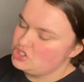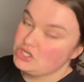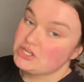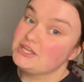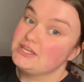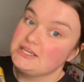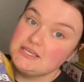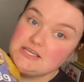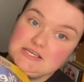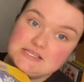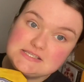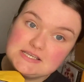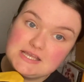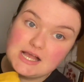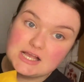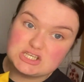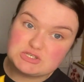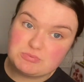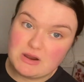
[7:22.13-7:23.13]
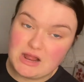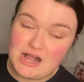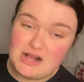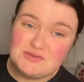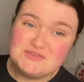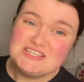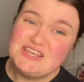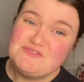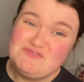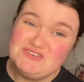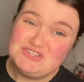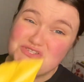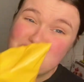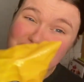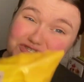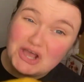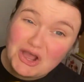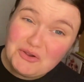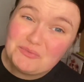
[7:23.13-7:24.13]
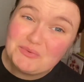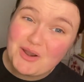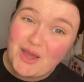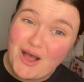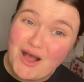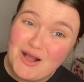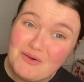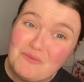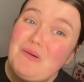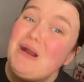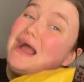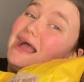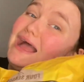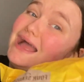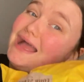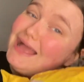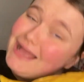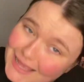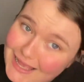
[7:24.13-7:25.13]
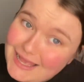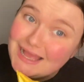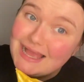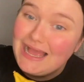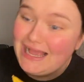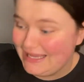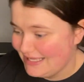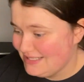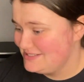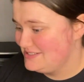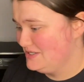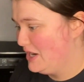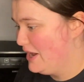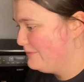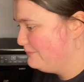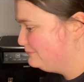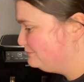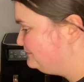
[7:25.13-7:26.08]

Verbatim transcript: sneezing hash browns. If you don't know, get to know.